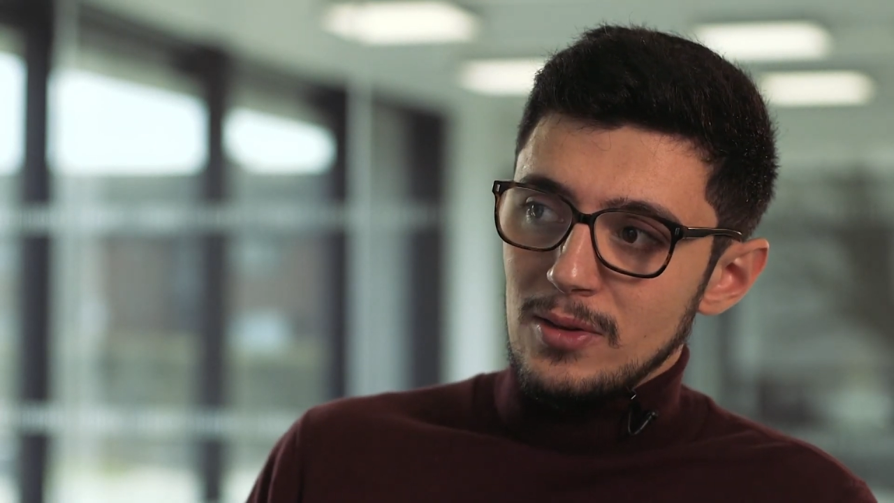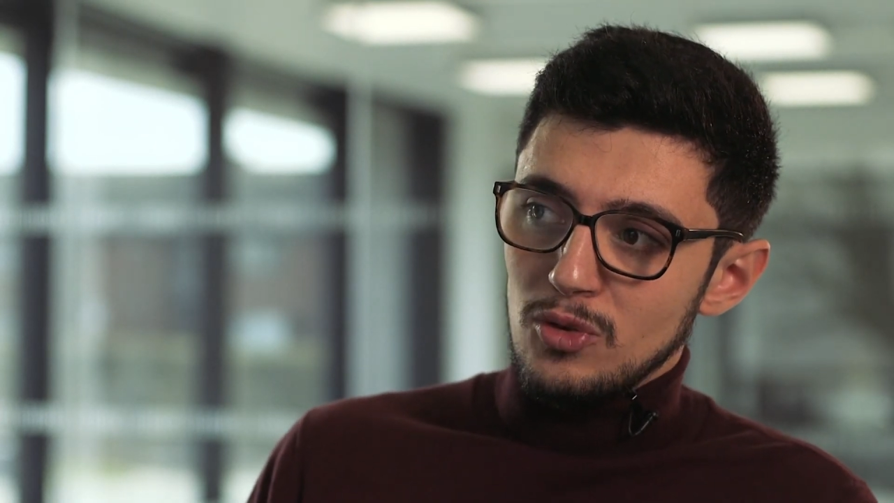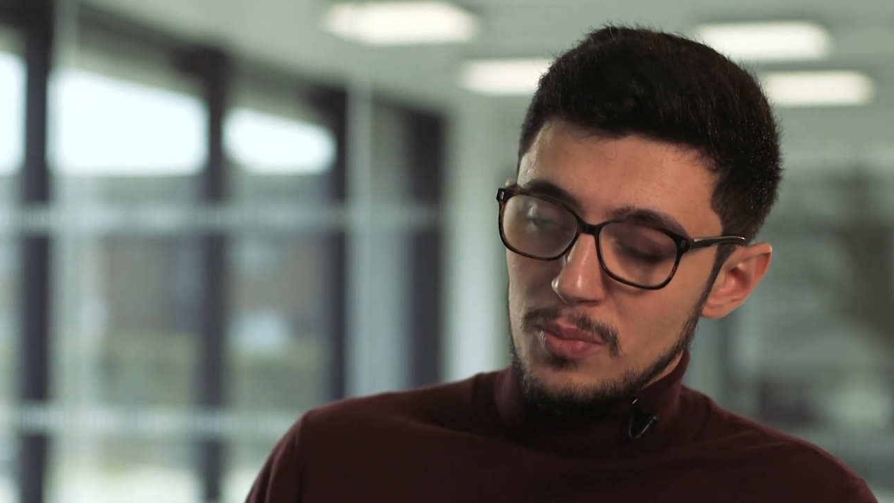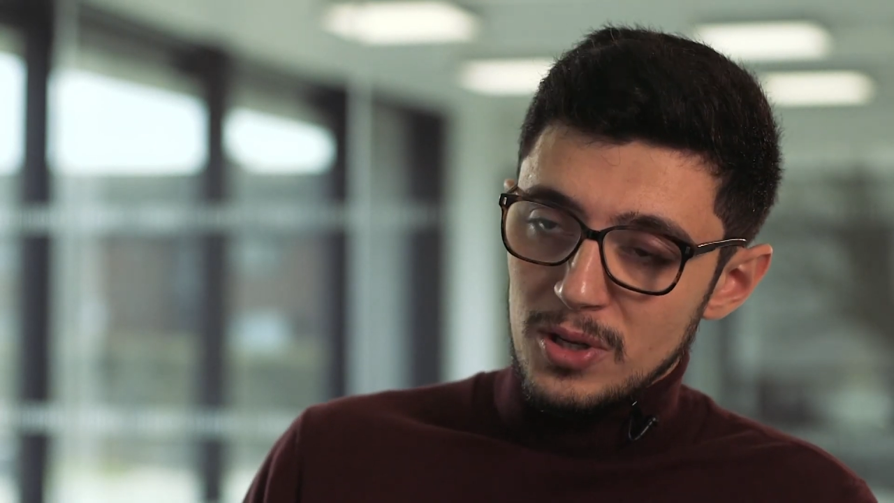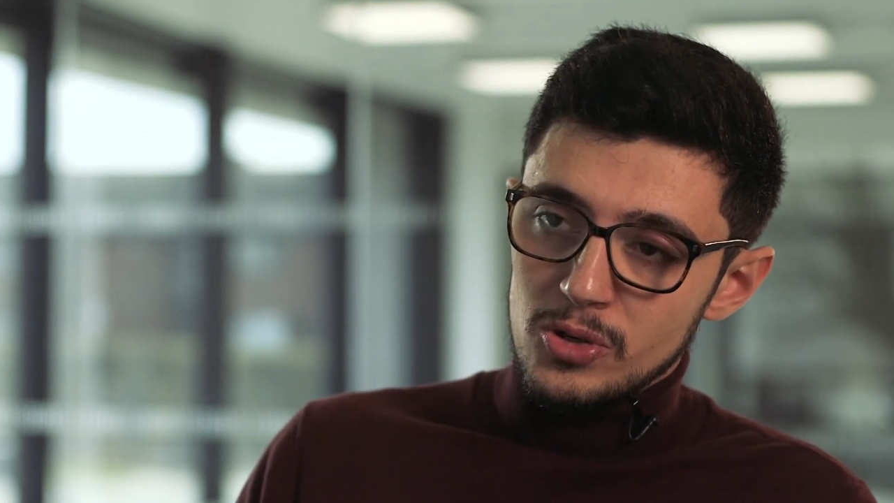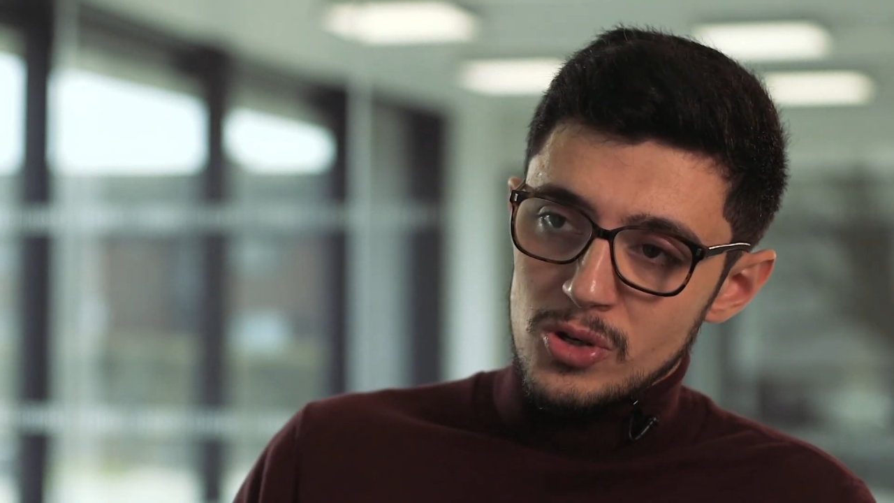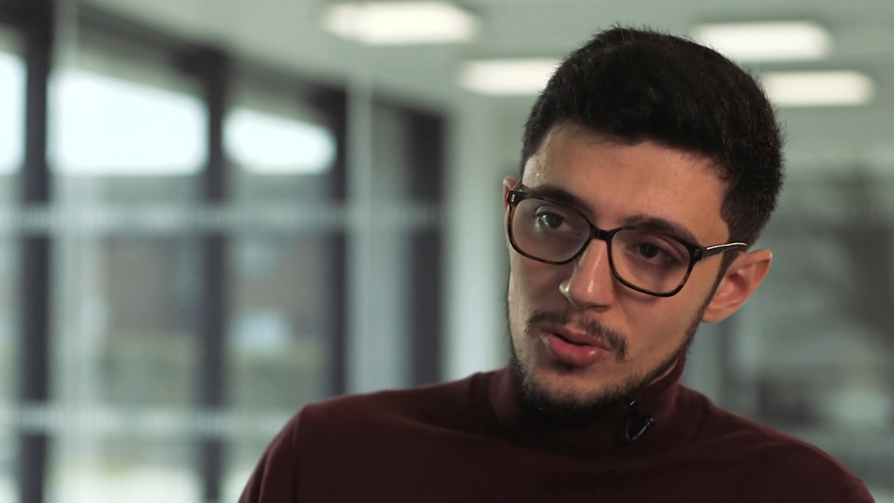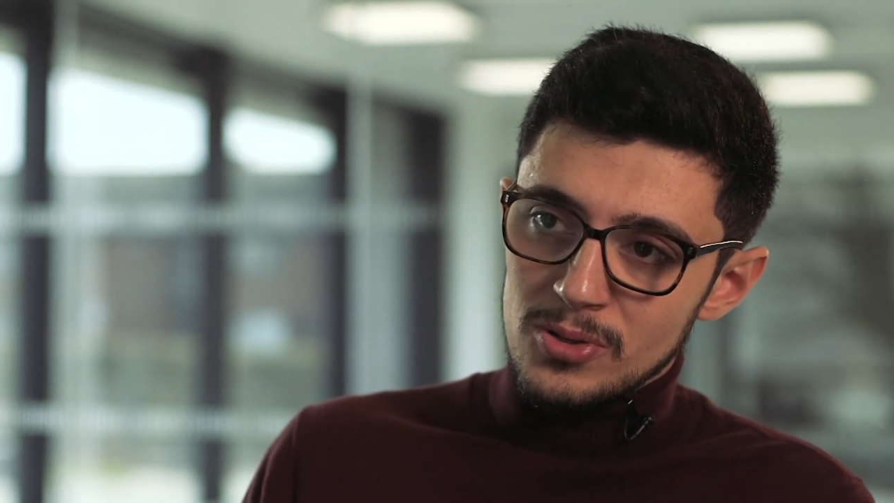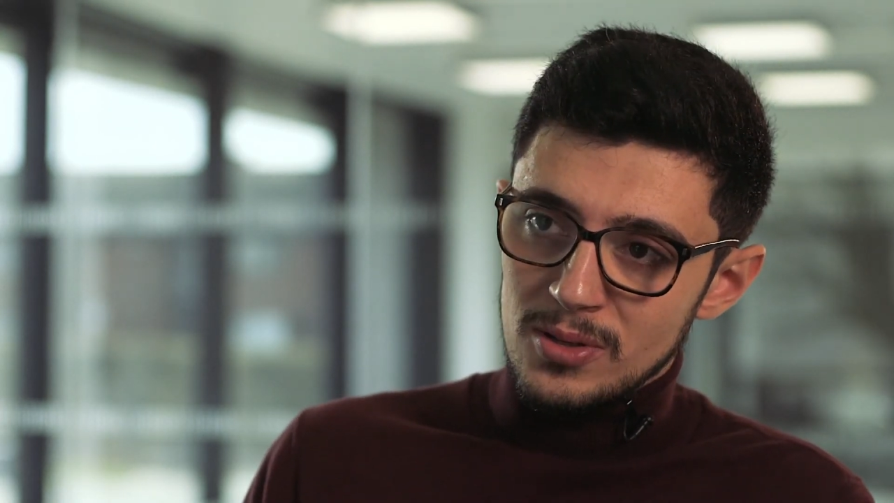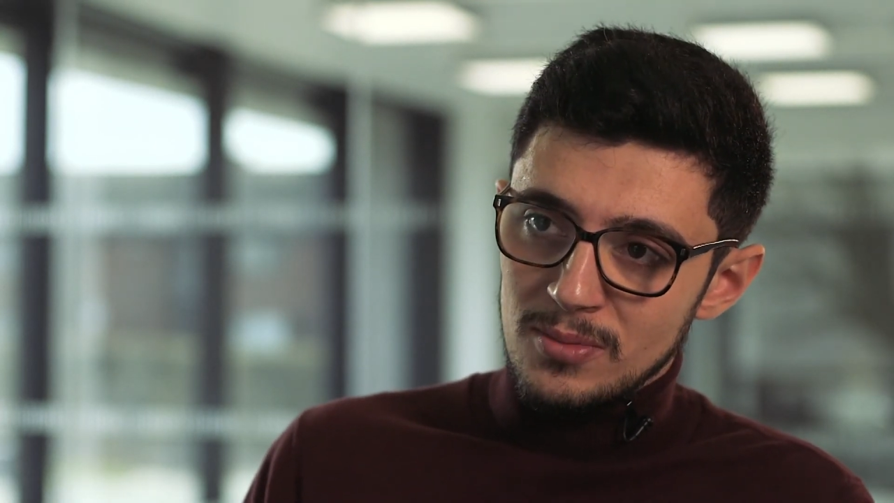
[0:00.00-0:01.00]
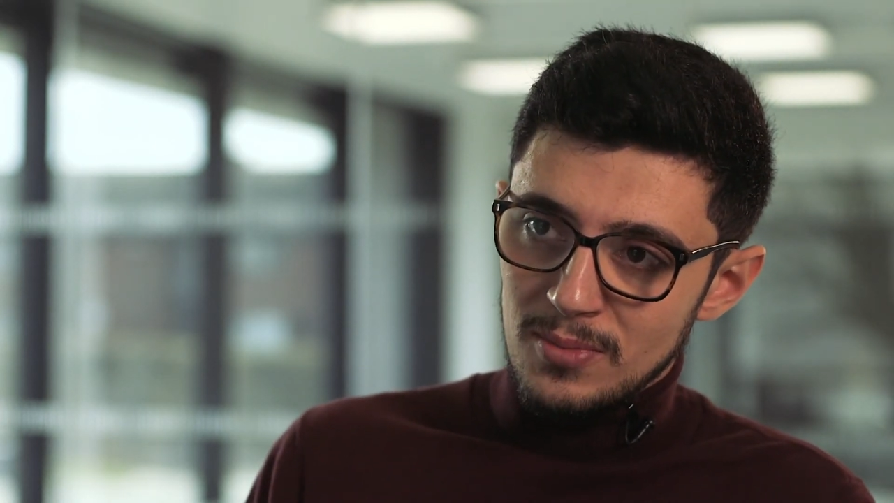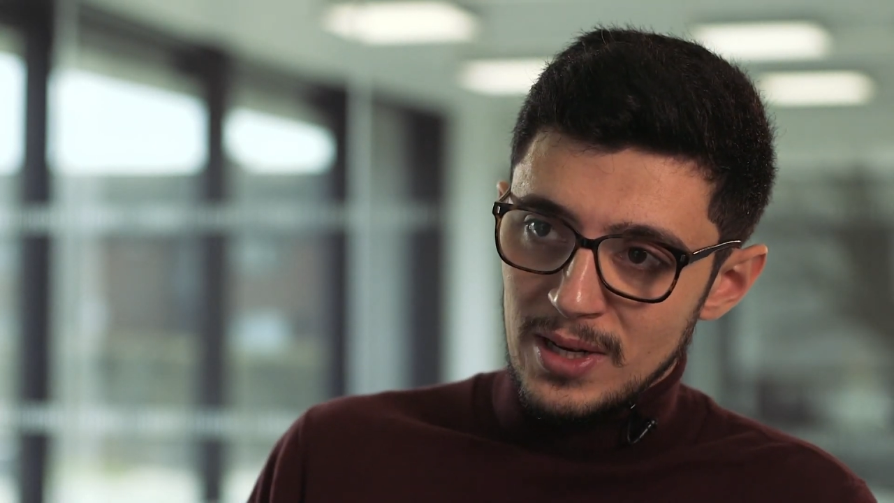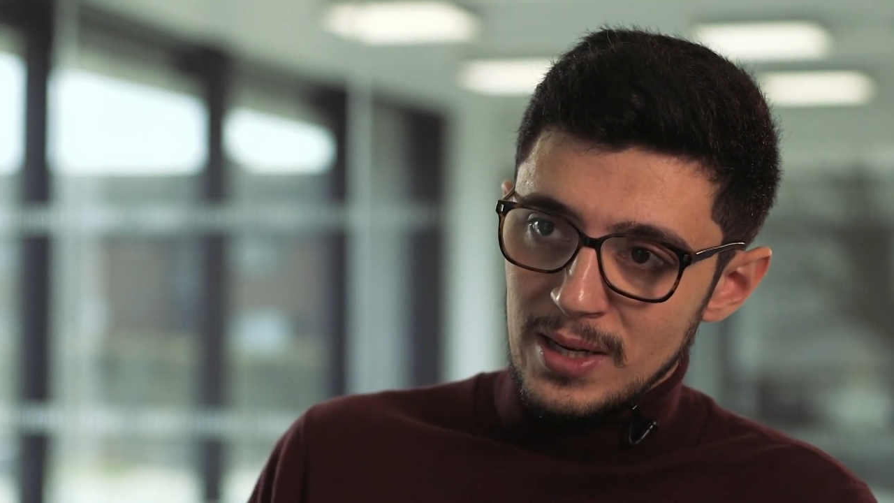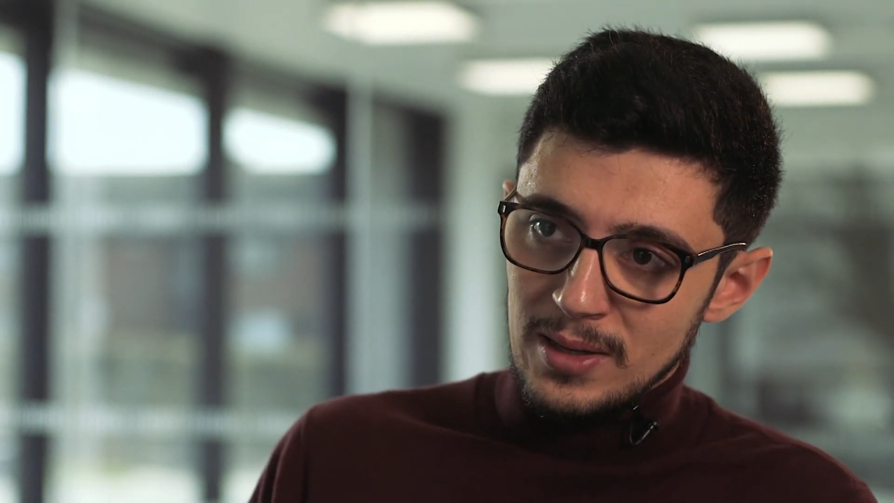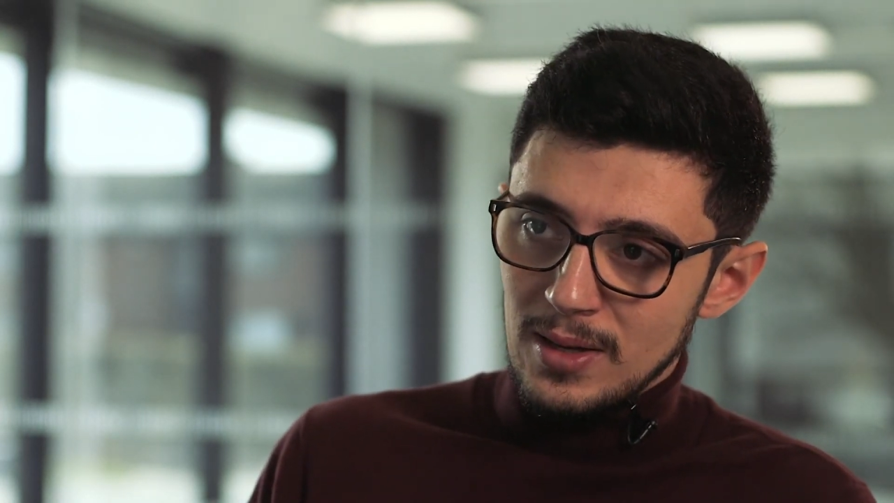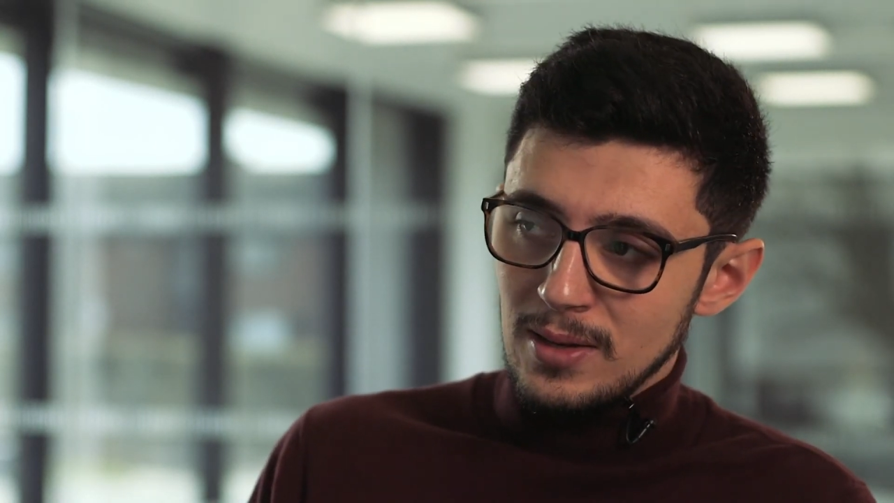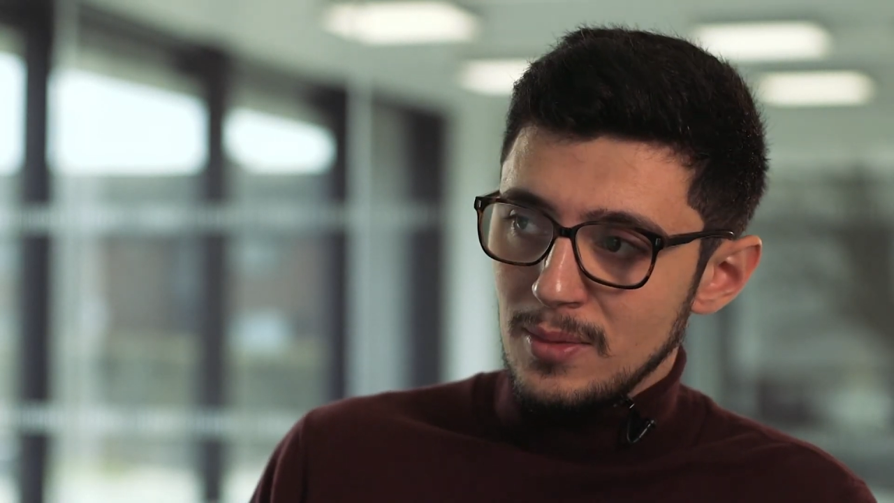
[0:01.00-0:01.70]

to be chosen by the